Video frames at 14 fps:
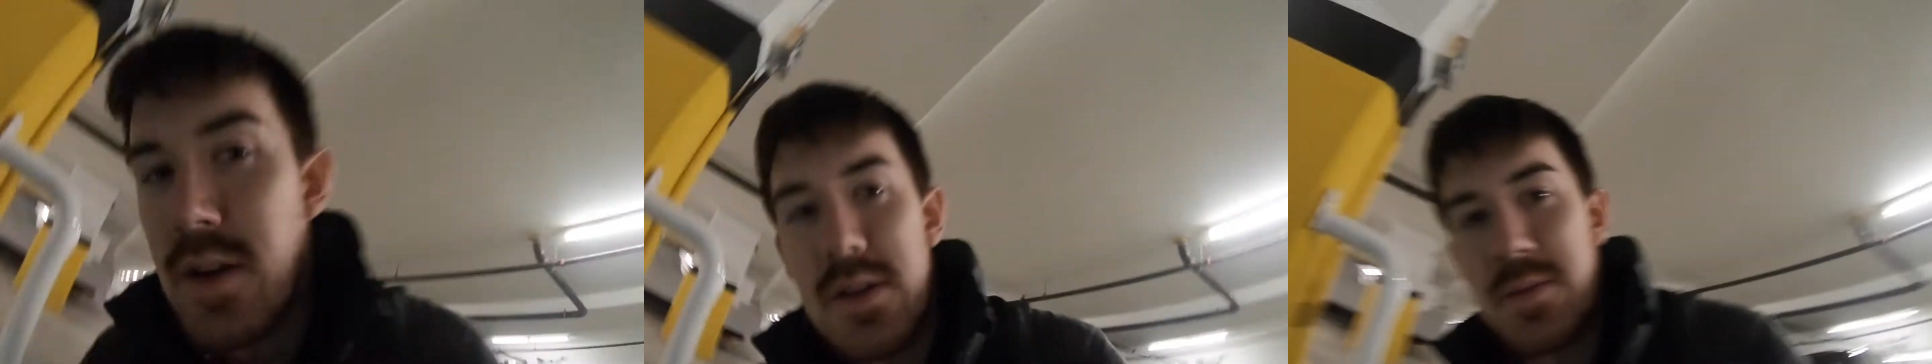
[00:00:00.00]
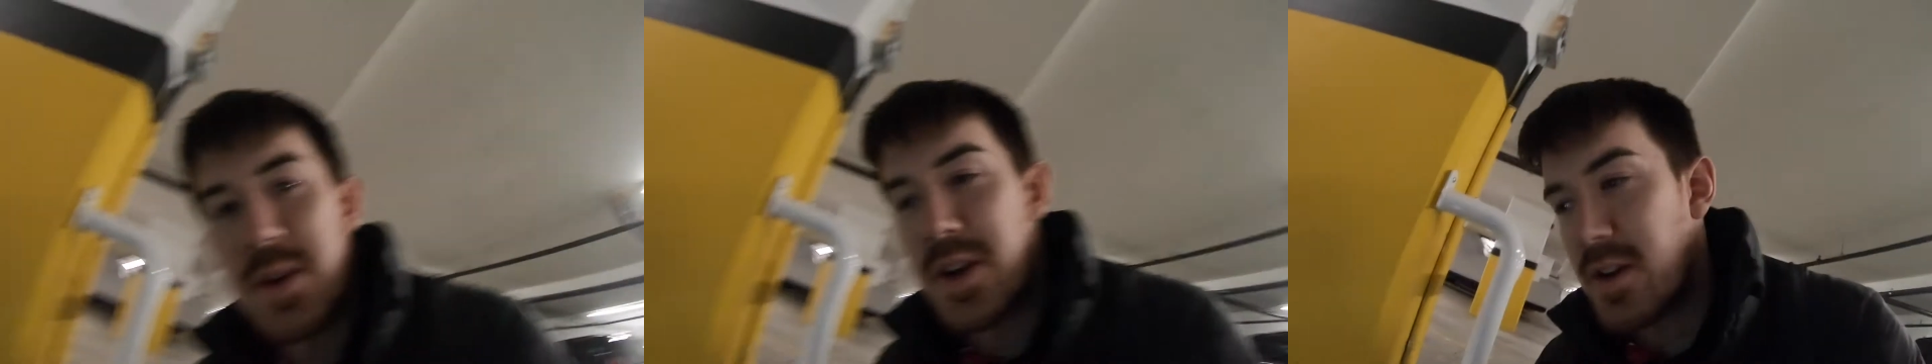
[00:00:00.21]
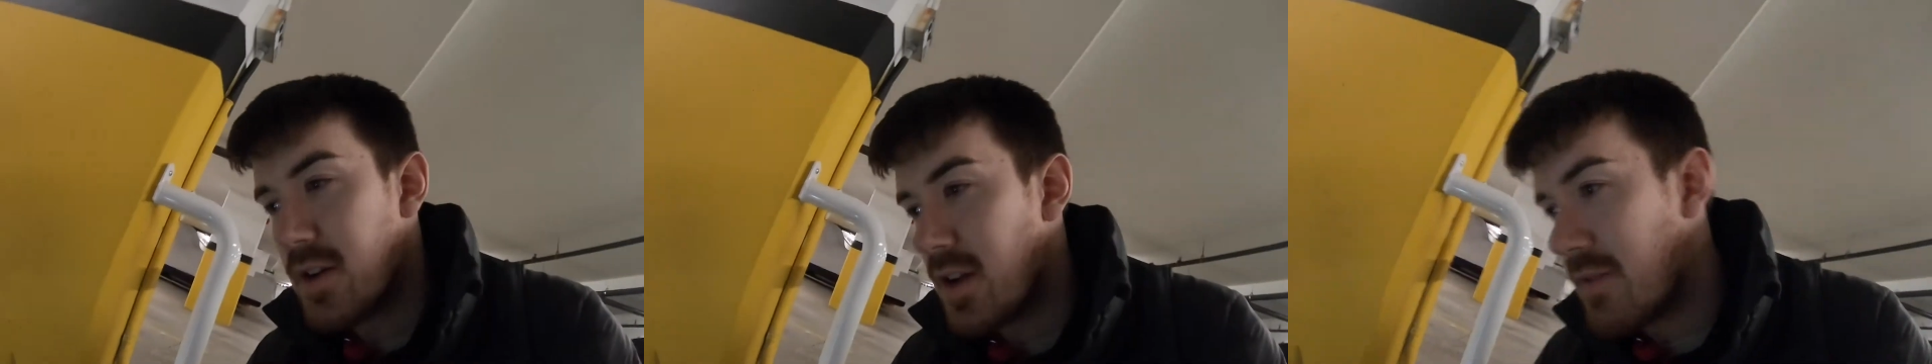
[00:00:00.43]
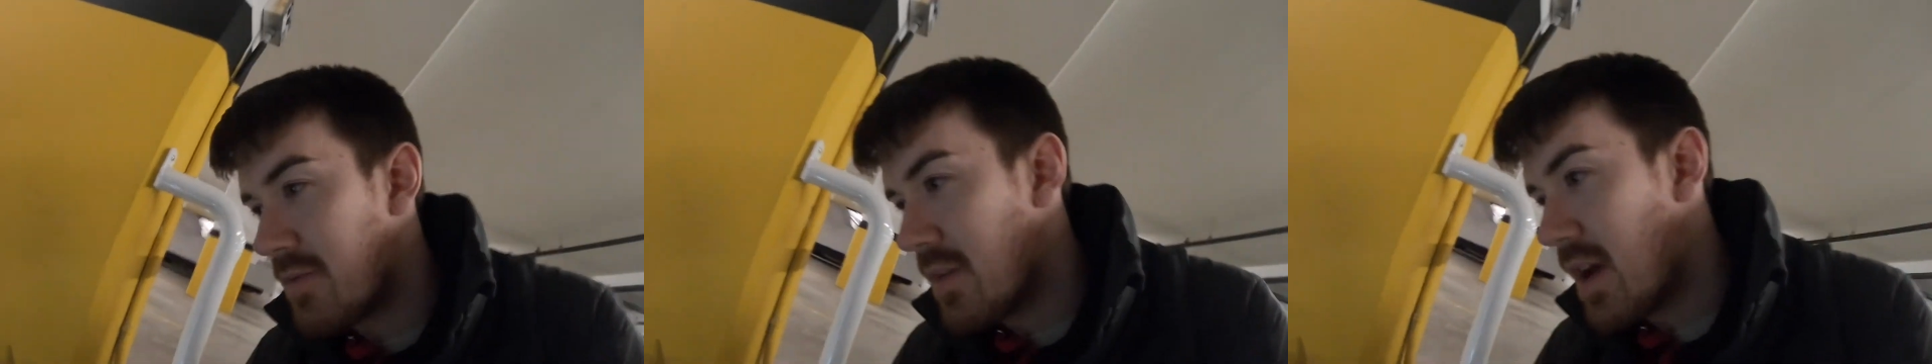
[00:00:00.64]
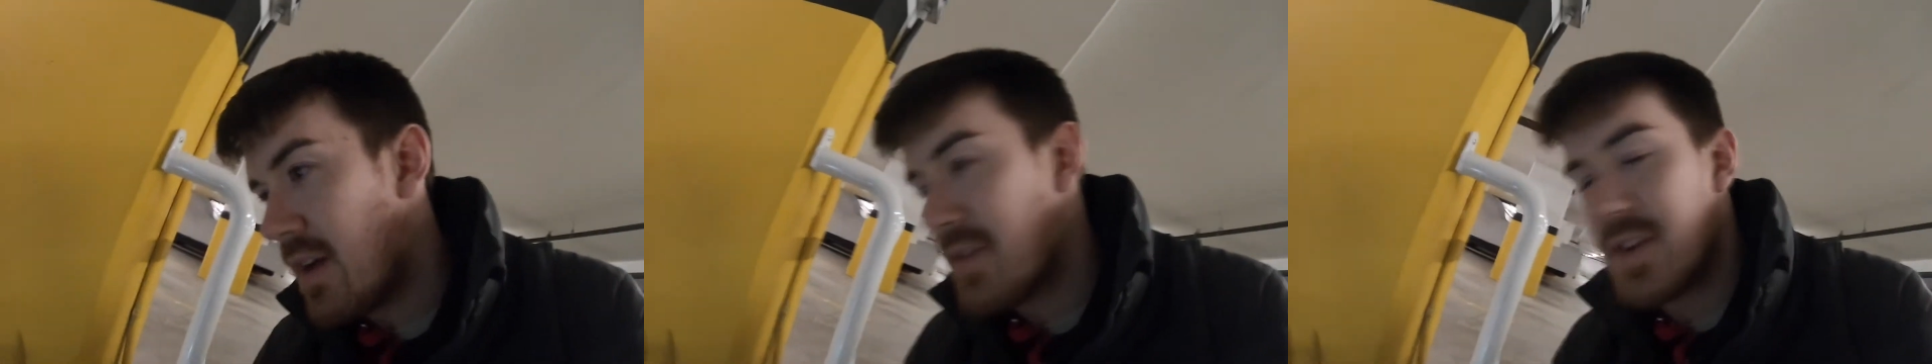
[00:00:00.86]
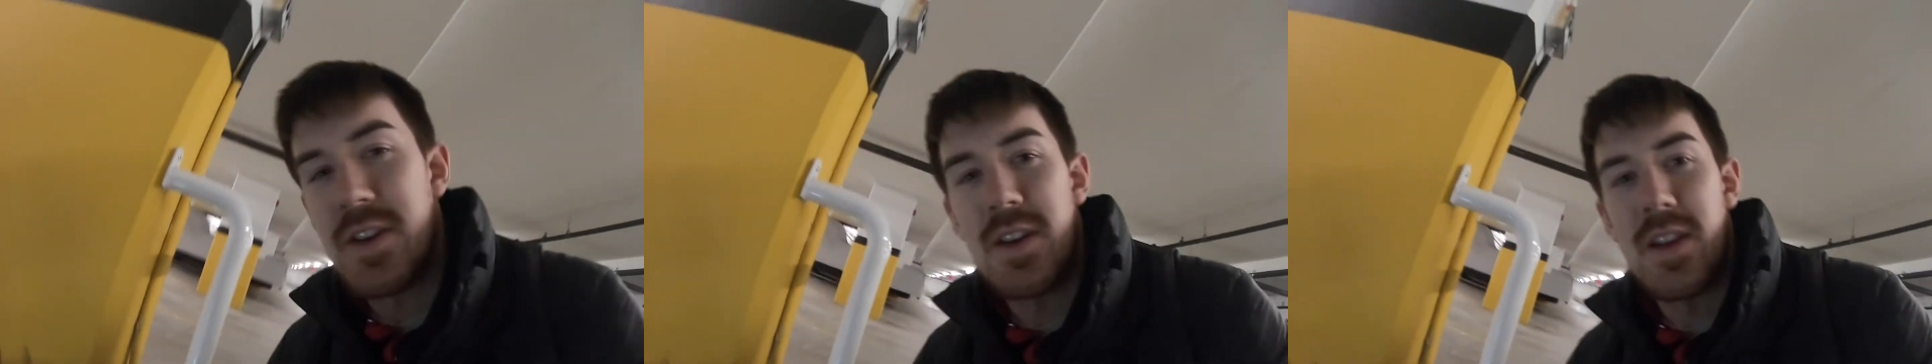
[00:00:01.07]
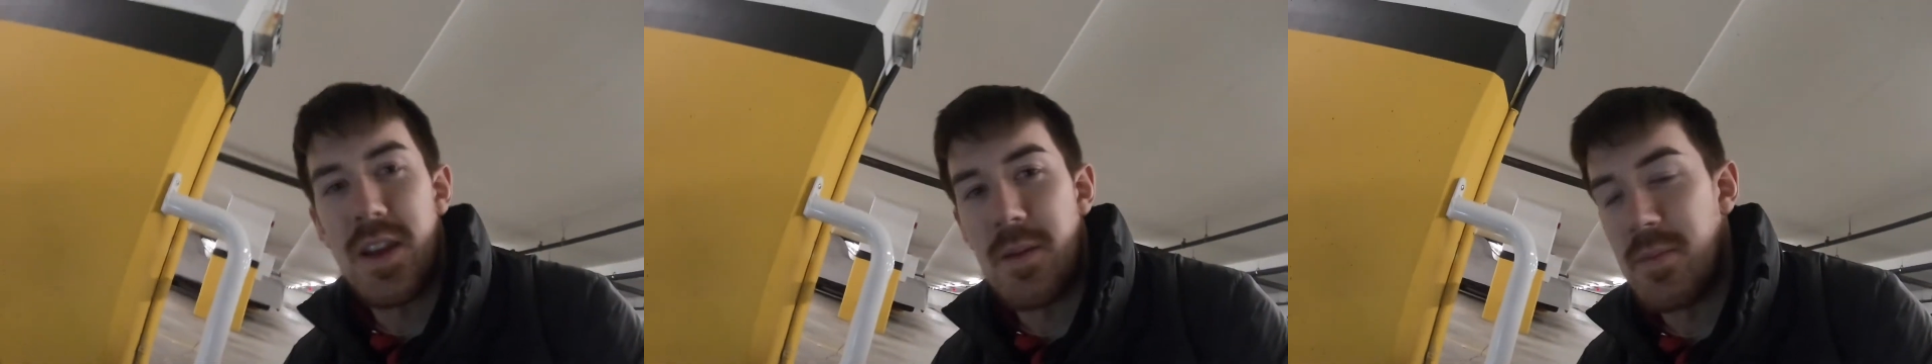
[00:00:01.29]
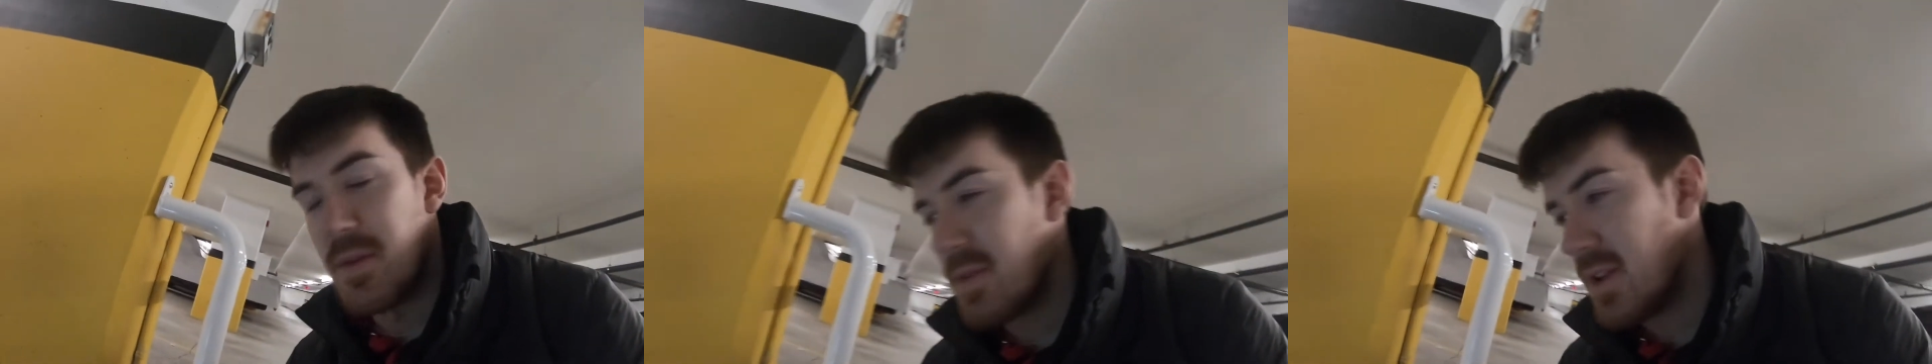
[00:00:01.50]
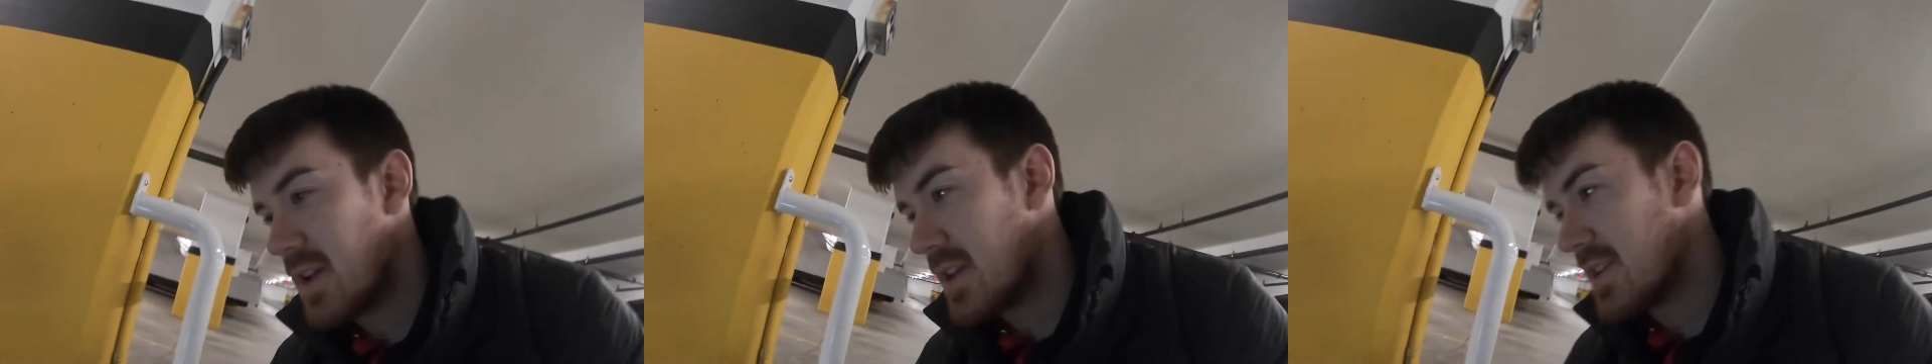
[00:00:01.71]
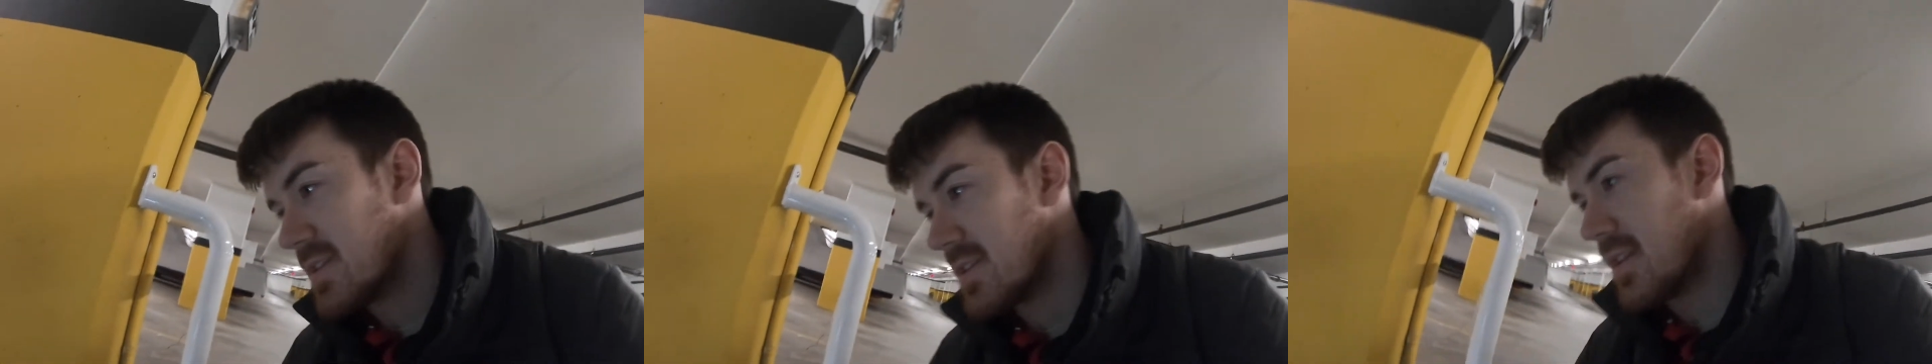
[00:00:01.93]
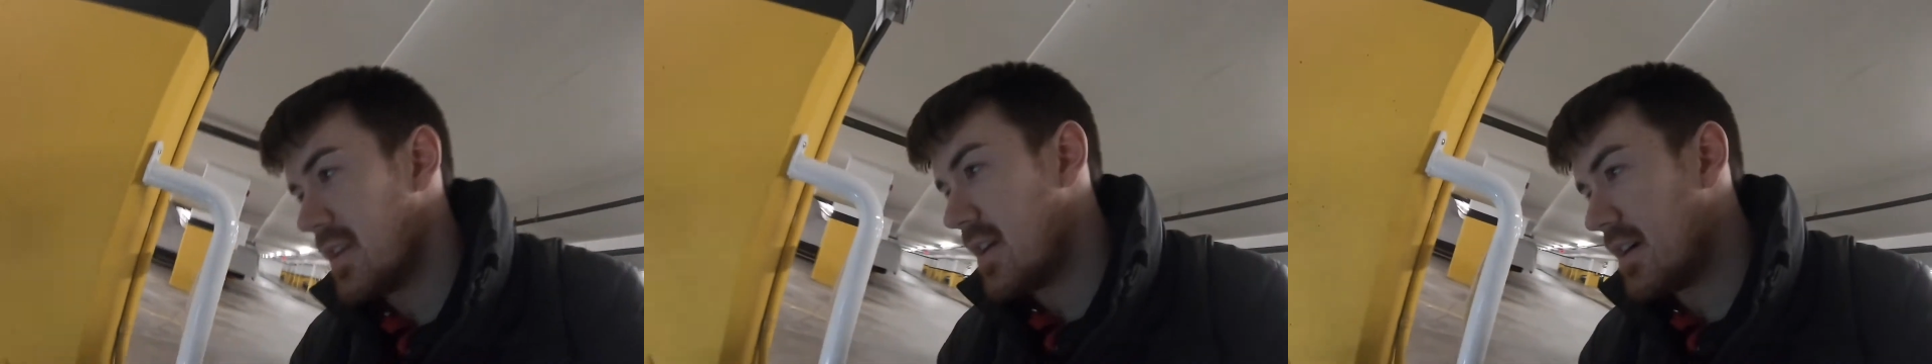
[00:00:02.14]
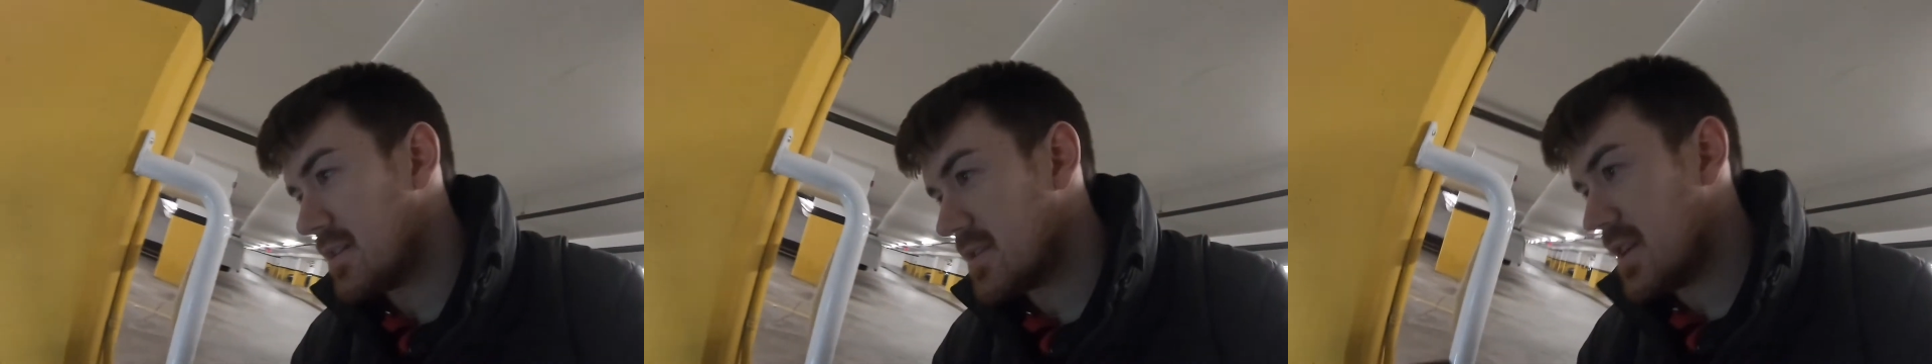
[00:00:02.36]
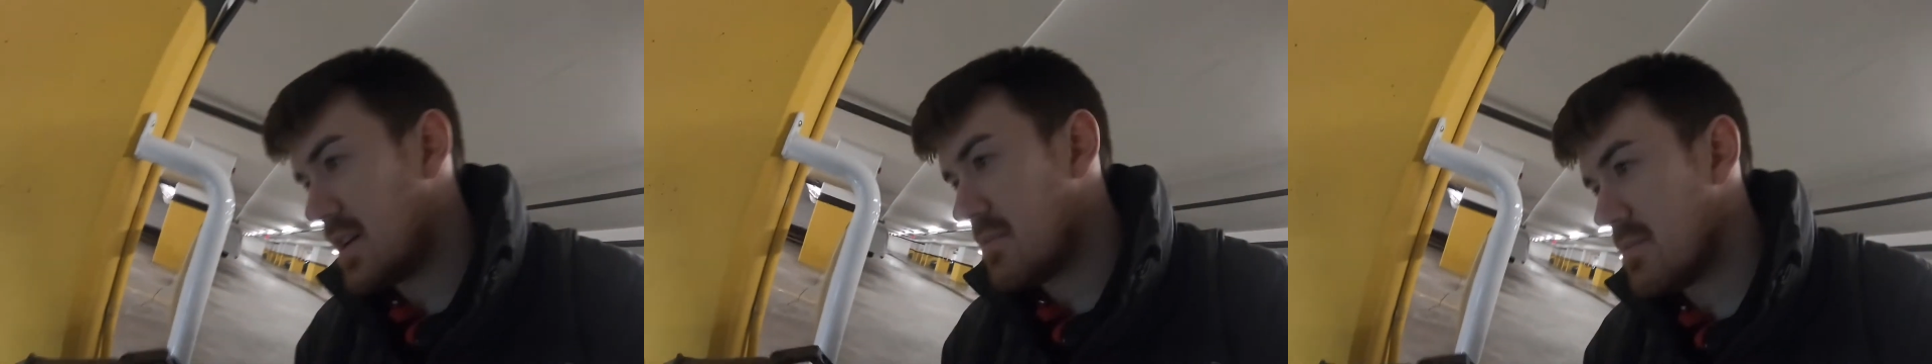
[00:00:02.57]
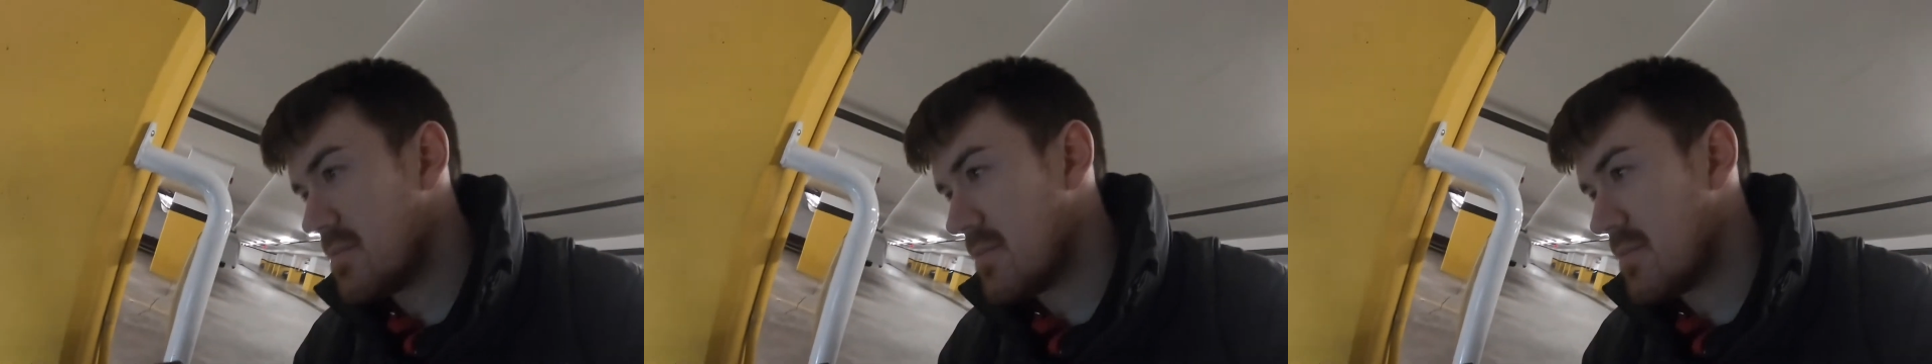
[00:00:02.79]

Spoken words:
Pretty good. I haven't done like a bumper like this in a long time.